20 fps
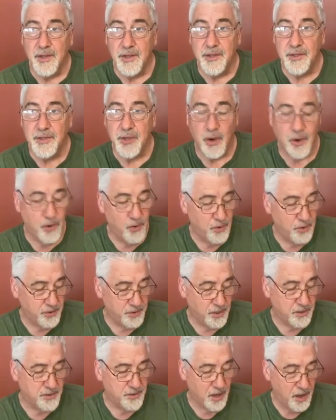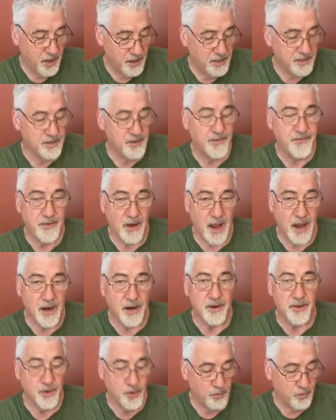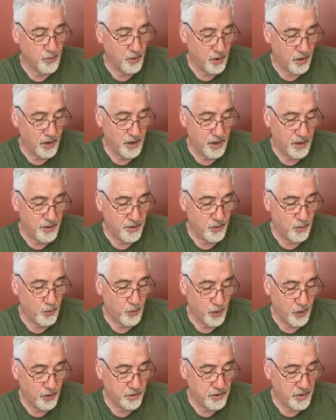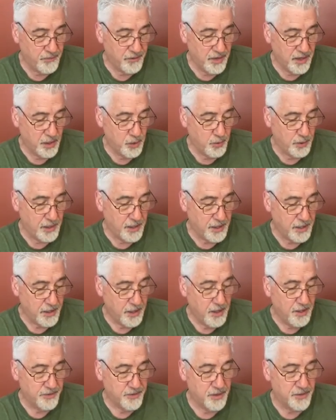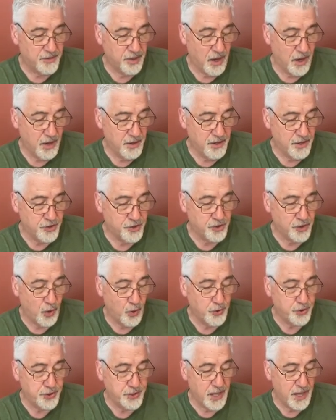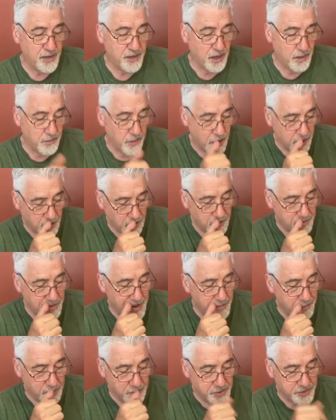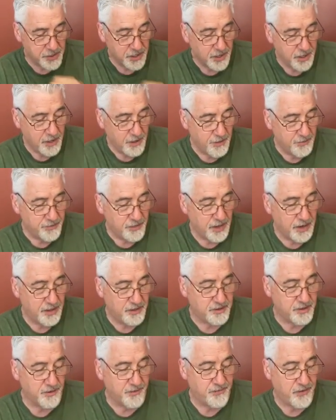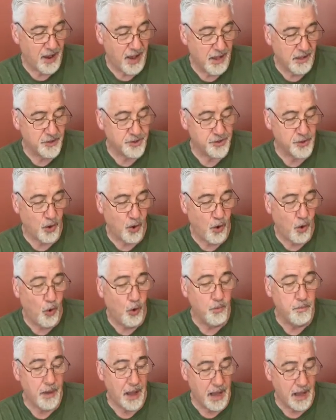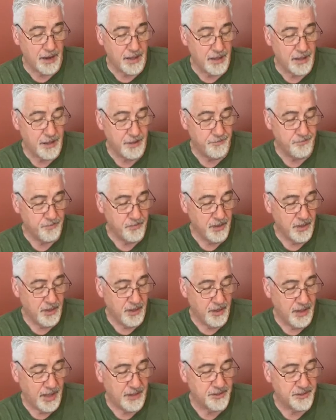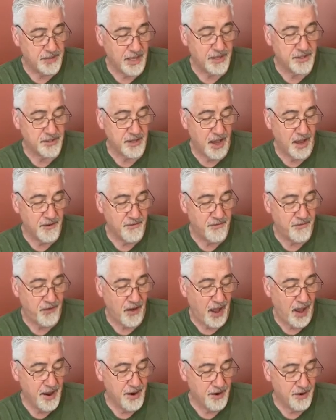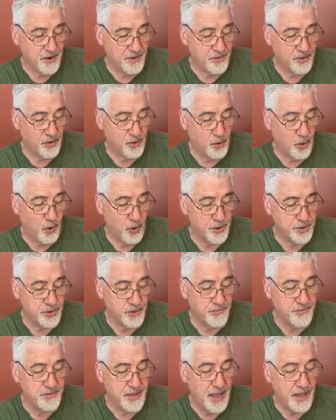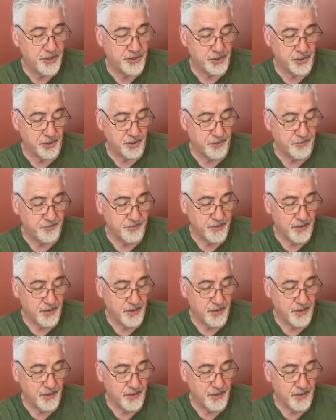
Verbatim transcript: So the tongue is a fire, the, wor uh, the world of iniquity. The tongue is so set among our members that it defiles the whole body and sets on fire the course of nature.